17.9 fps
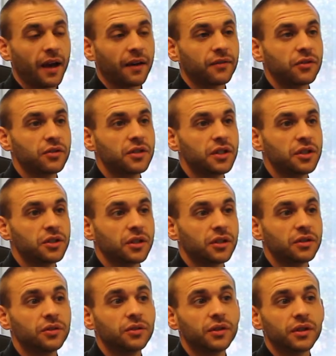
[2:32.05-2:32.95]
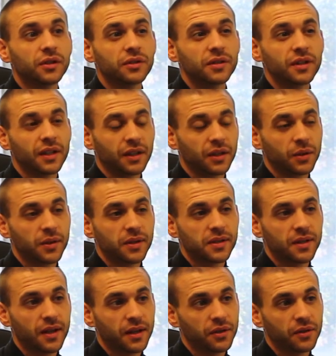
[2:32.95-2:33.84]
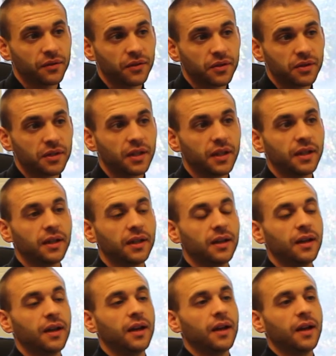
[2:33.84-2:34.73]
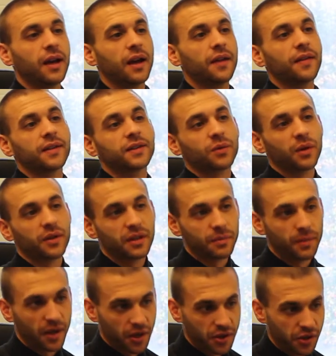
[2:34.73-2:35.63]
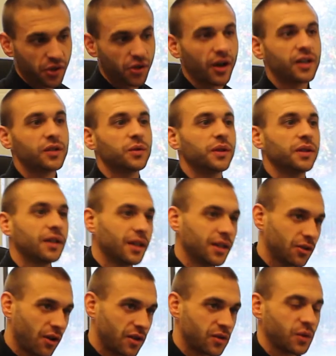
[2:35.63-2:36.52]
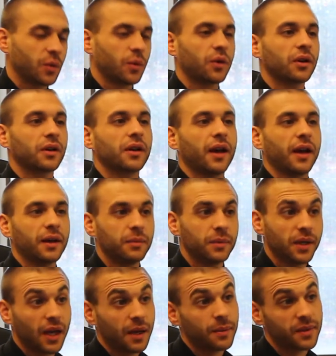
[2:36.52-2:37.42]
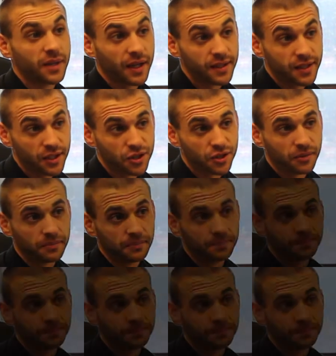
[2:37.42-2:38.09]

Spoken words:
after teaching 2 years at Illinois State University, and that's where I did my undergraduate and graduate work and became a dietitian.